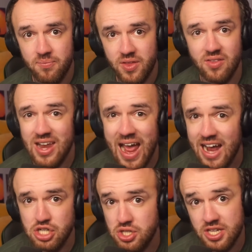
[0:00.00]
and then
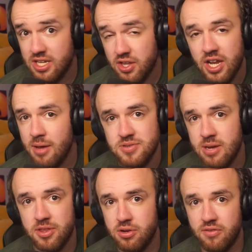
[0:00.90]
actually clean up some
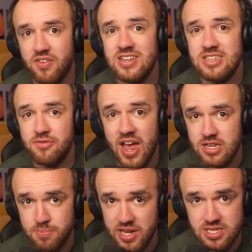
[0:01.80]
of the defensive
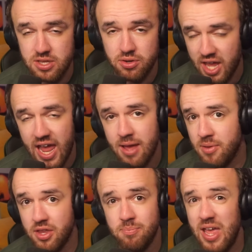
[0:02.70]
aspects of their game,
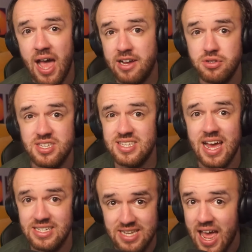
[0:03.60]
Olympiacos is
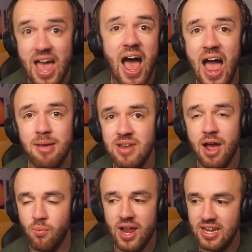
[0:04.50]
not... I'm
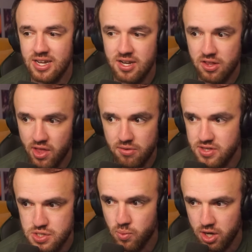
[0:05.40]
not ready to declare
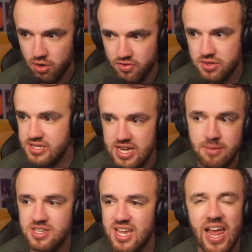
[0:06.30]
this one over, the same
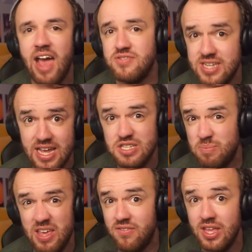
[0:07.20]
as like FCS
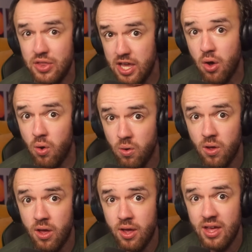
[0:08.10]
BV Lyon
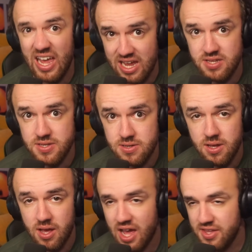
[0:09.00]
is.
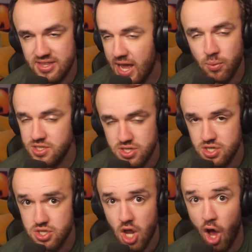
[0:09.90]
I think that one's
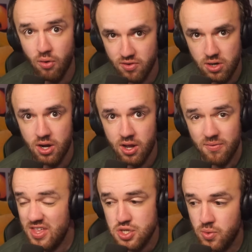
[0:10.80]
just over.
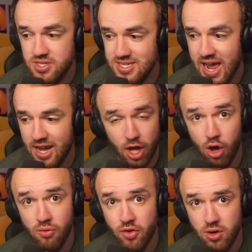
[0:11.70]
This one's not
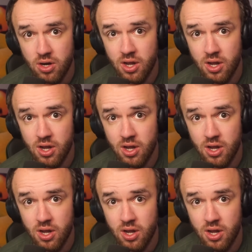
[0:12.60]
over,